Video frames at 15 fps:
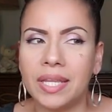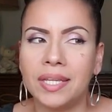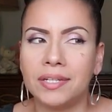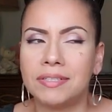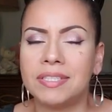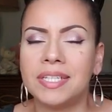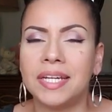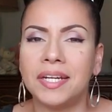and they're
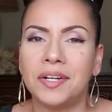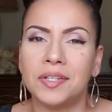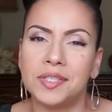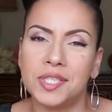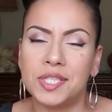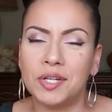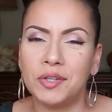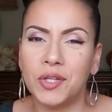sitting there
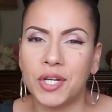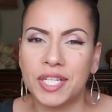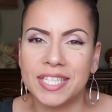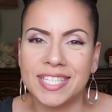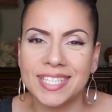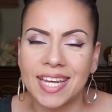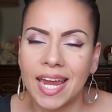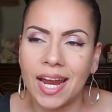still looking
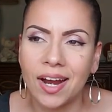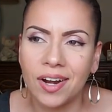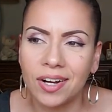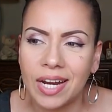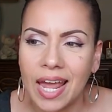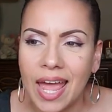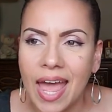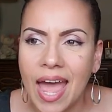scared,